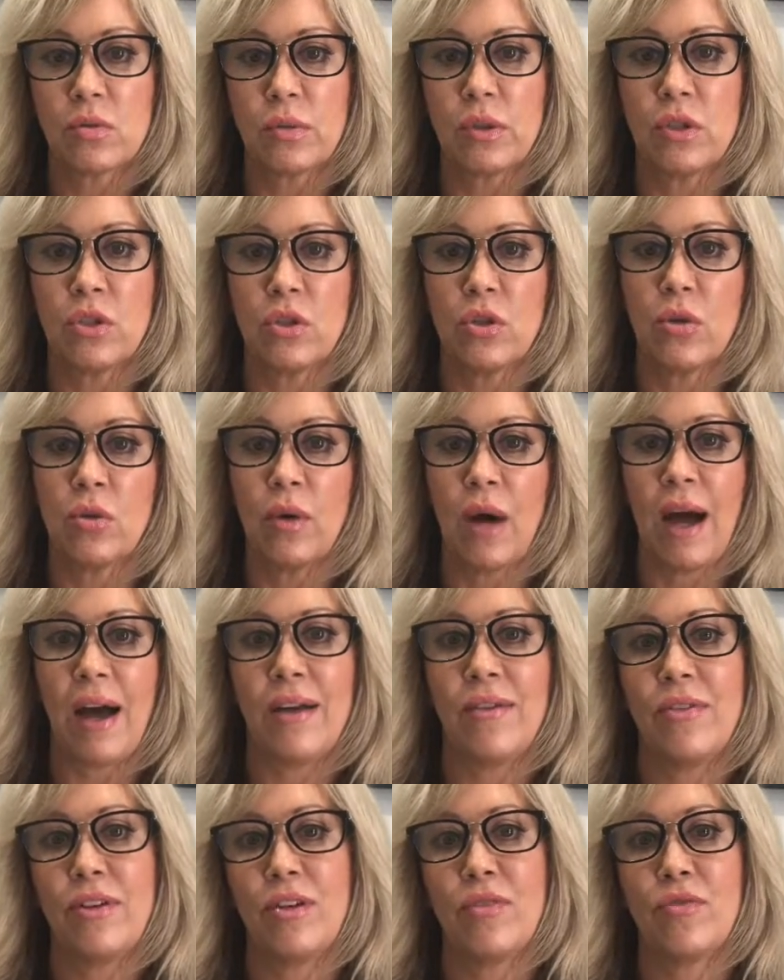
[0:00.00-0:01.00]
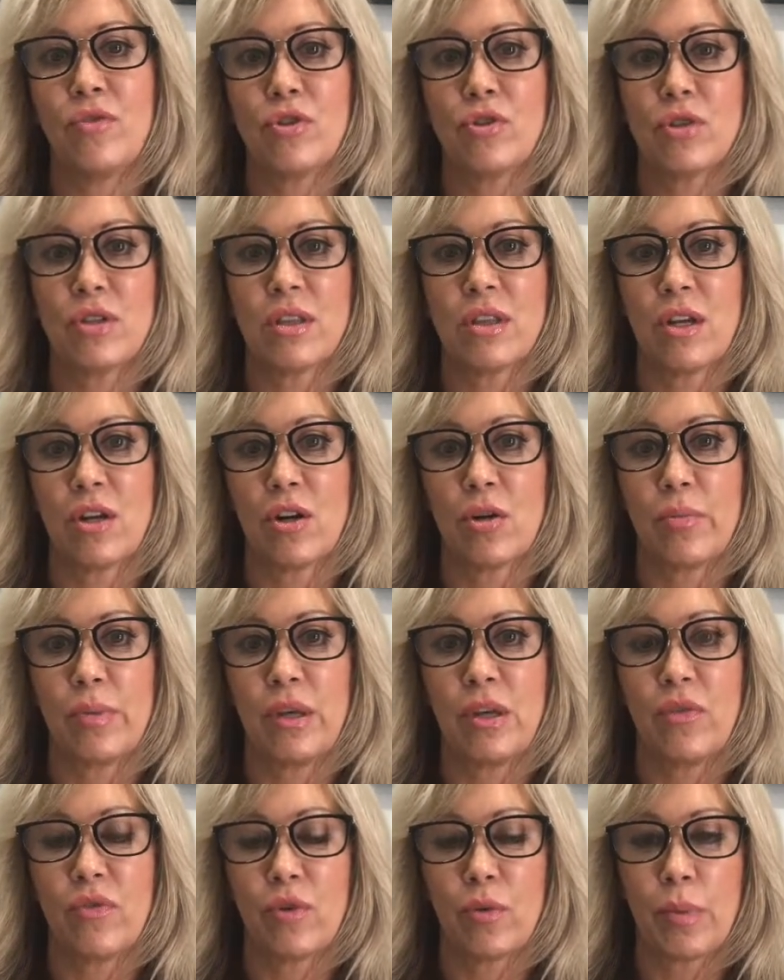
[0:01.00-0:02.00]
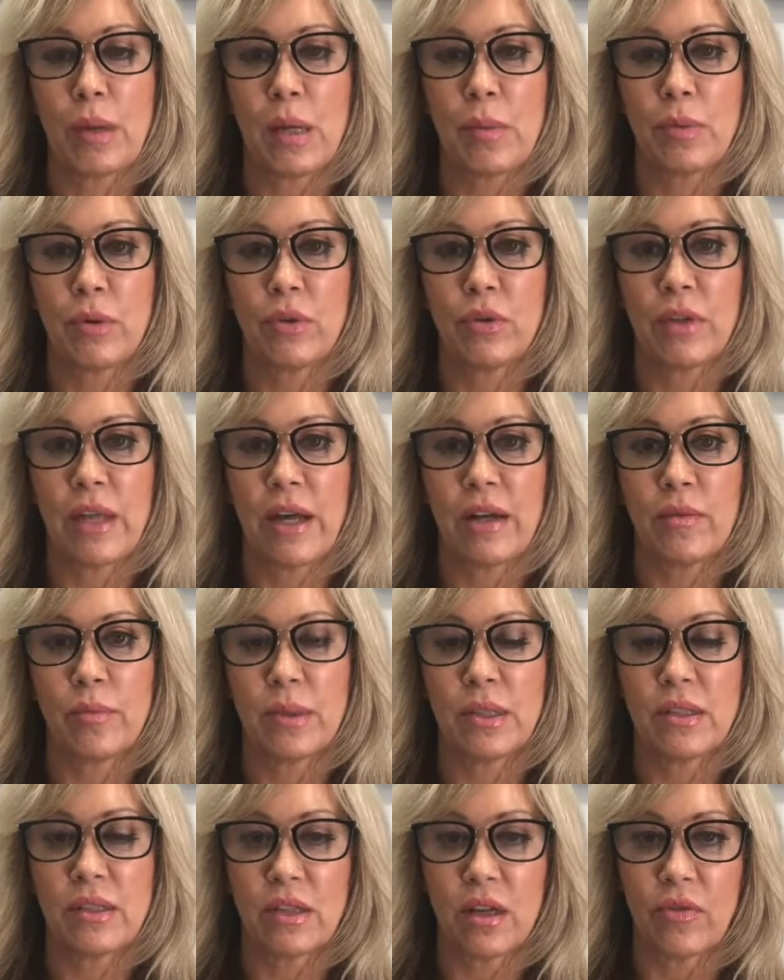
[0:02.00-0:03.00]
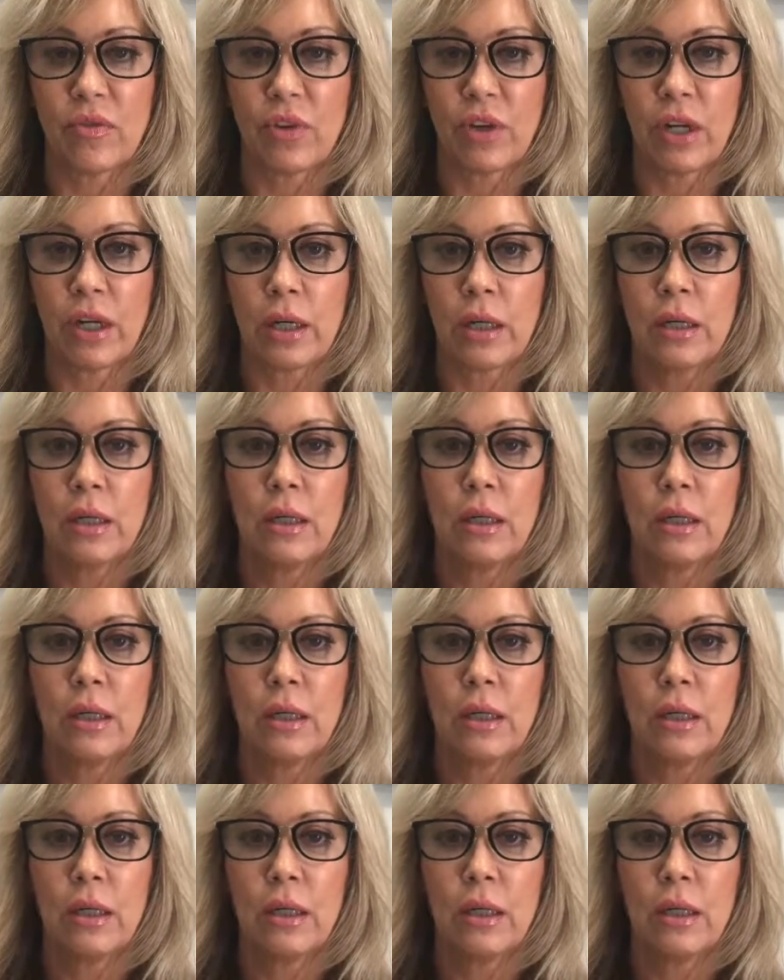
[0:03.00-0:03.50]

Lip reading: We do IV infusion therapy for people that have been suffering.